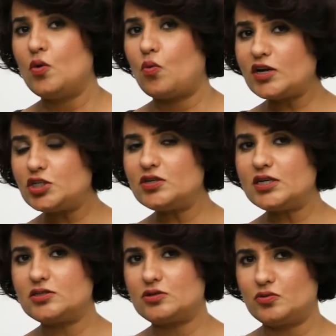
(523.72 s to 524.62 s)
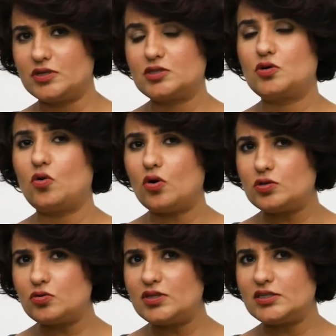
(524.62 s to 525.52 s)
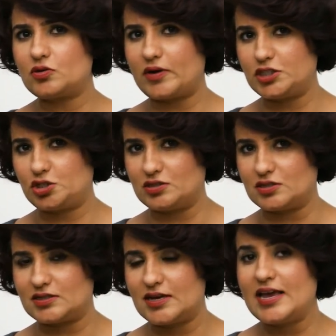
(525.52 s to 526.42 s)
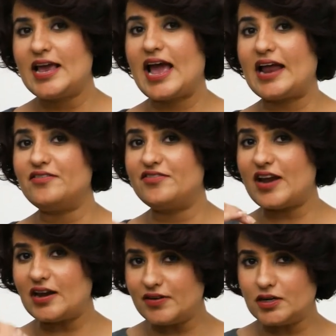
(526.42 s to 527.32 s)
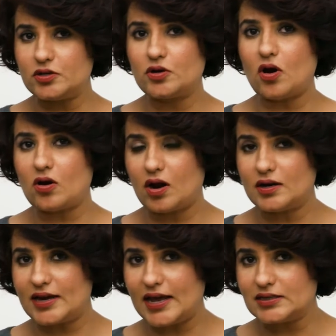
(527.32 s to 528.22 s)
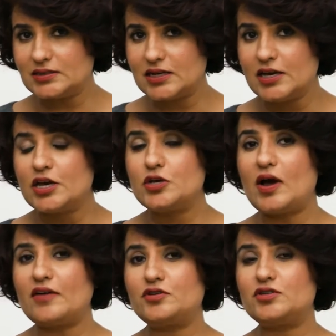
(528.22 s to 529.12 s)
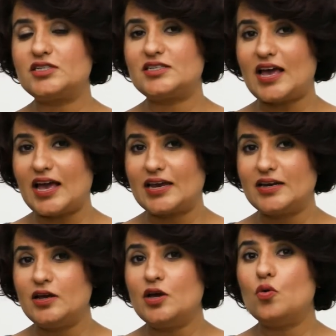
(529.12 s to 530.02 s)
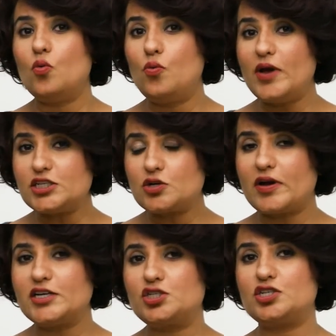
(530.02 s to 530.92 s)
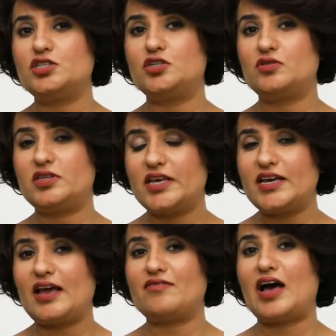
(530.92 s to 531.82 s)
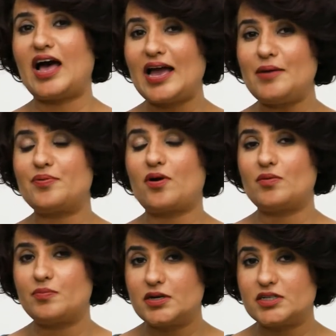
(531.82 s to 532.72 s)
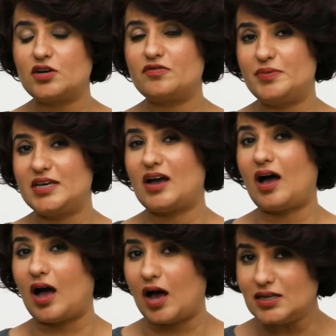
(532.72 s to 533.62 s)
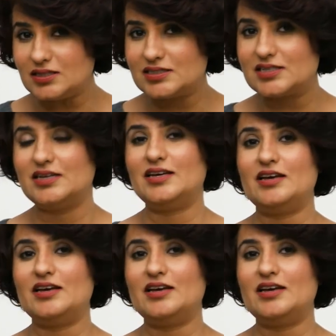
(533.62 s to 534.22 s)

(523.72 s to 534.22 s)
What you need to do is go through these questions, and relevant to your context, you have to decide which questions you think have a high probability of being asked